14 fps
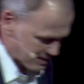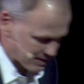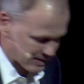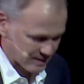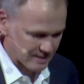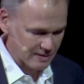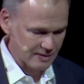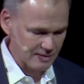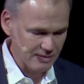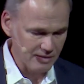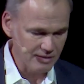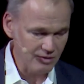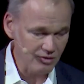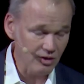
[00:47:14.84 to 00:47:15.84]

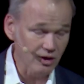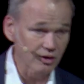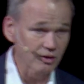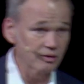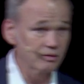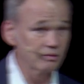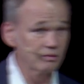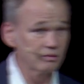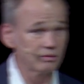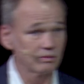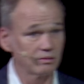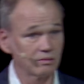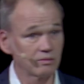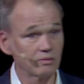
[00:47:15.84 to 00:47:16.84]
There are
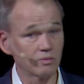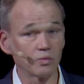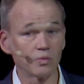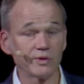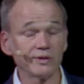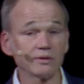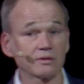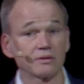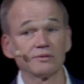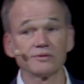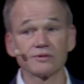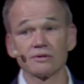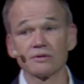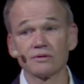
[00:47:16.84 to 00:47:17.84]
real
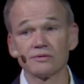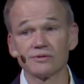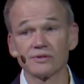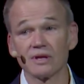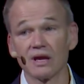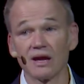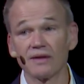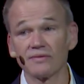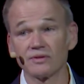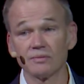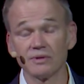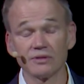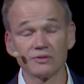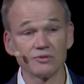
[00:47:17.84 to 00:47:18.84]
concerns that have to
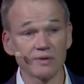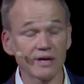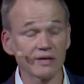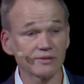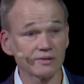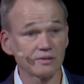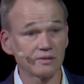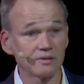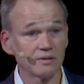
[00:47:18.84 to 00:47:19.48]
be addressed